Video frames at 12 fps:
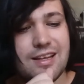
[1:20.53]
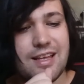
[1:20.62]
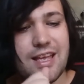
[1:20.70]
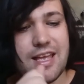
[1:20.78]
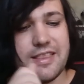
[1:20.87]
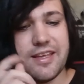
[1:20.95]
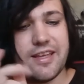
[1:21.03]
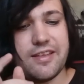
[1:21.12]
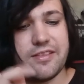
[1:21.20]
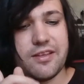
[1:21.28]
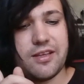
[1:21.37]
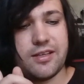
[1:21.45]
And
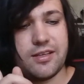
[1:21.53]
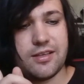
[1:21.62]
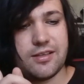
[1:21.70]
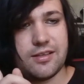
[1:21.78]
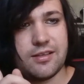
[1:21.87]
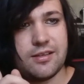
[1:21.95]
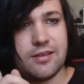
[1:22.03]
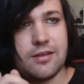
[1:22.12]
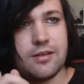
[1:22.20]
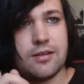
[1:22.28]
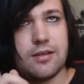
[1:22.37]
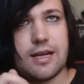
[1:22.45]
then
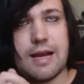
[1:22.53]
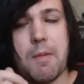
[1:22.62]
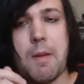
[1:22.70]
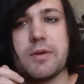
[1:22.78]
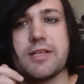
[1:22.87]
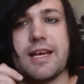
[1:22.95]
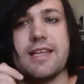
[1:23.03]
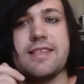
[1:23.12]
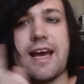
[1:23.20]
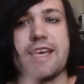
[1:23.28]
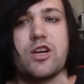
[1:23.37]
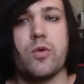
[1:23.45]
I remember taking
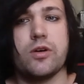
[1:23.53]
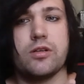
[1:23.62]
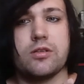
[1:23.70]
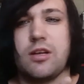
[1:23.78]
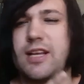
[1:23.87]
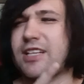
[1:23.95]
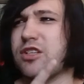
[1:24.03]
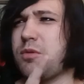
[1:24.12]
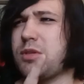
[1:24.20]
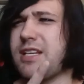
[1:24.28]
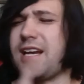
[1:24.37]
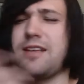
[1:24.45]
Nyquil. Oh, and I, it
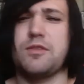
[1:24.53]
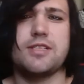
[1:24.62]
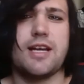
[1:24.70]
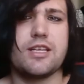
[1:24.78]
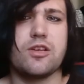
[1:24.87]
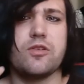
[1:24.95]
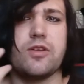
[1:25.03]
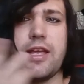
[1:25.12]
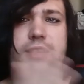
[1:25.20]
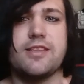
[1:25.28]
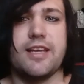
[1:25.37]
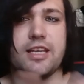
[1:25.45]
was yeah, it was Nyquil
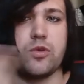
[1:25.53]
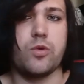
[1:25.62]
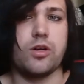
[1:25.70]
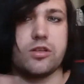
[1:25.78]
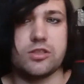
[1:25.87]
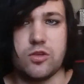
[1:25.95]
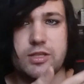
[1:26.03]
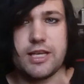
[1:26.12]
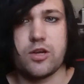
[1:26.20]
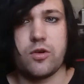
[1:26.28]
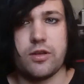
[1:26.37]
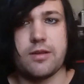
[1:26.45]
and Dayquil. So
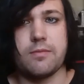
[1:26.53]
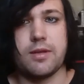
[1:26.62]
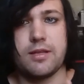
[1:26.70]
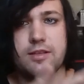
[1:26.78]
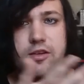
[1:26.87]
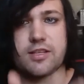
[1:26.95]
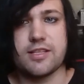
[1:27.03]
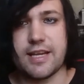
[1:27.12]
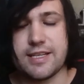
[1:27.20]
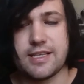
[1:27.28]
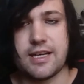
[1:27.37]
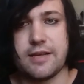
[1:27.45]
Dayquil in, in, during the
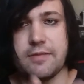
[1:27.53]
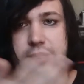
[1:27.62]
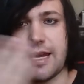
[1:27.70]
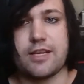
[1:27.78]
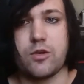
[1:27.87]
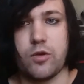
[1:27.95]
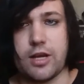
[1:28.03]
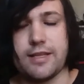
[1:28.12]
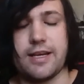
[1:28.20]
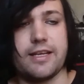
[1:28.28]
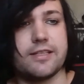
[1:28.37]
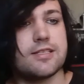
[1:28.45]
daytime, Nyquil at
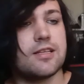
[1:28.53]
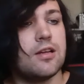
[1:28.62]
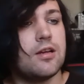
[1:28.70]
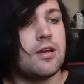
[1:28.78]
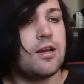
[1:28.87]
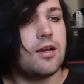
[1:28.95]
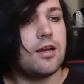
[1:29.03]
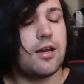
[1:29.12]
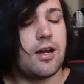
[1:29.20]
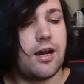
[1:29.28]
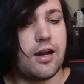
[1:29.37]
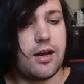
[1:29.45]
night.
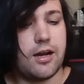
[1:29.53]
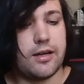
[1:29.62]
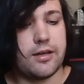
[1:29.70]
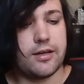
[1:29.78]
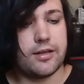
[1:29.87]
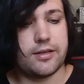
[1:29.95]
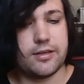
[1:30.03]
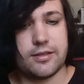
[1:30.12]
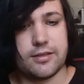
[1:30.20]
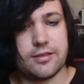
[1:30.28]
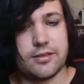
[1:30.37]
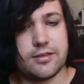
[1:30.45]
Uh,
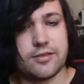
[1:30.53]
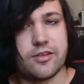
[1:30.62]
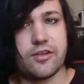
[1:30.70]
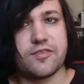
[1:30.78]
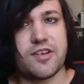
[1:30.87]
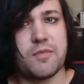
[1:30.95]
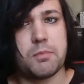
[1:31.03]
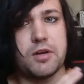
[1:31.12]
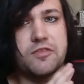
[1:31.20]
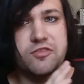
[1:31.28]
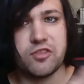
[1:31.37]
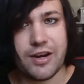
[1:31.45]
th- but
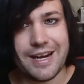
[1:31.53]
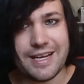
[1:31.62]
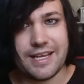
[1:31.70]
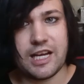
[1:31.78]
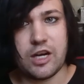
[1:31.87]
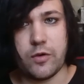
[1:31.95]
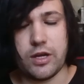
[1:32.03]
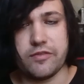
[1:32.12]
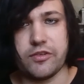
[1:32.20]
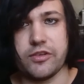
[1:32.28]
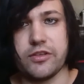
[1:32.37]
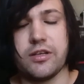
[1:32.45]
Friday, however,